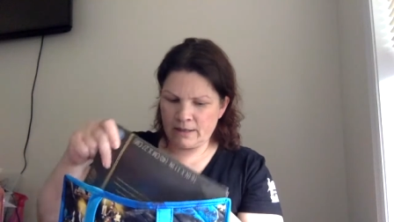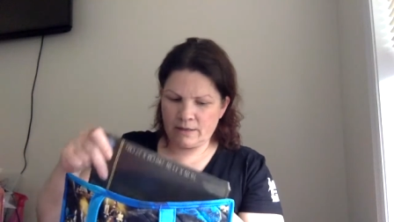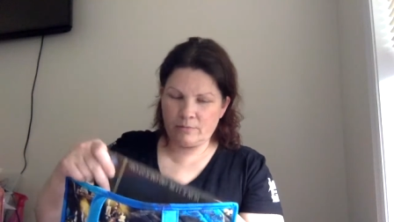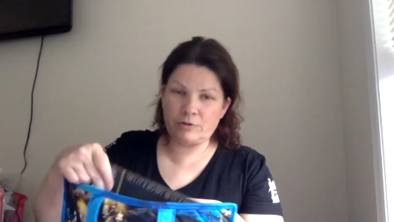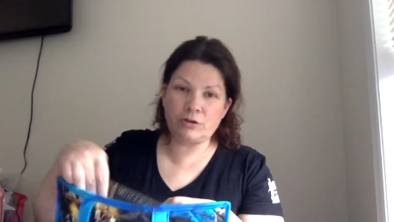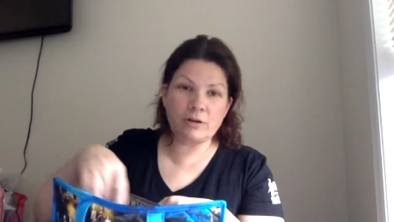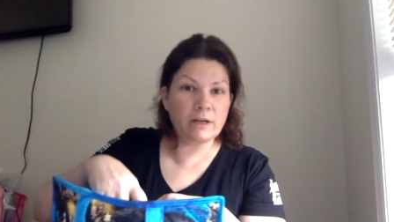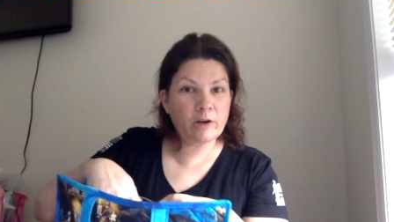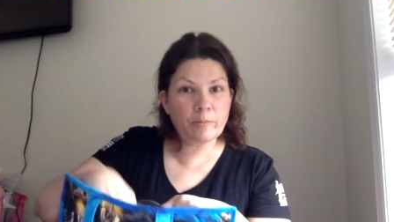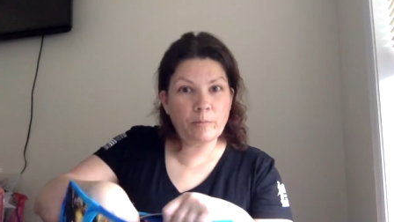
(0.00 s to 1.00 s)
Which you're going to
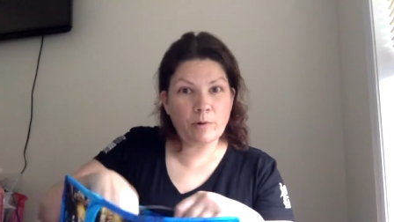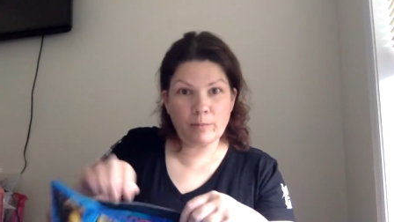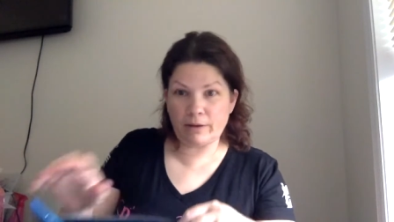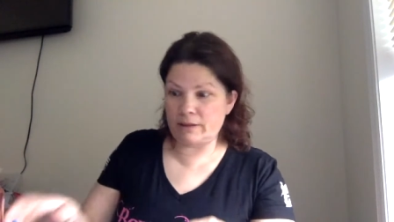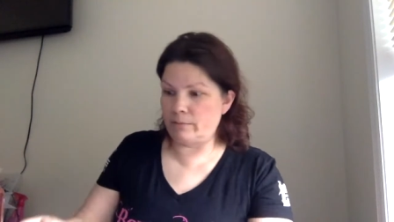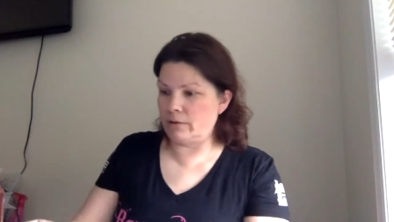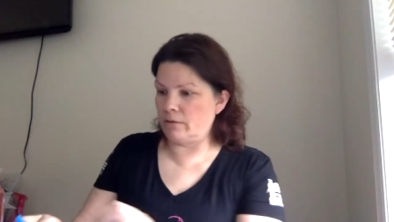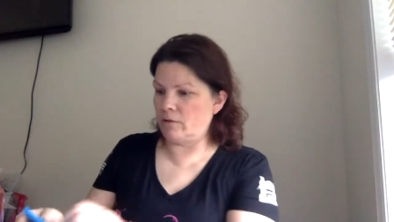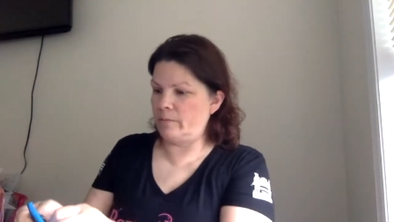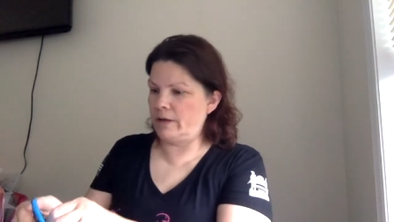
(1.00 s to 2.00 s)
hear more about them in a
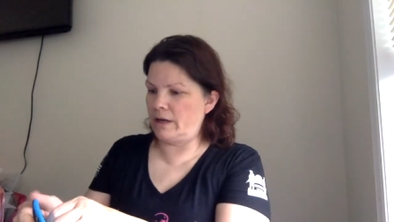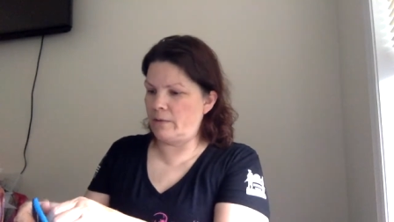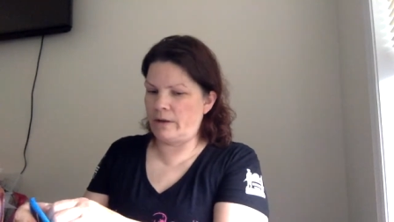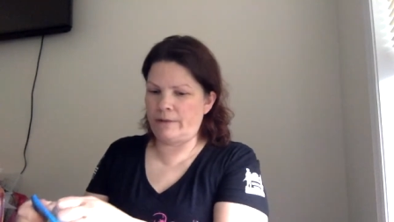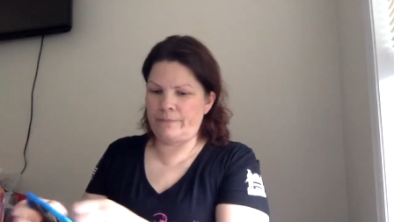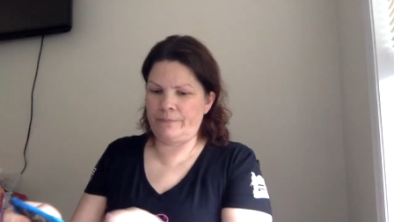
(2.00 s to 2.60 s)
little bit anyway.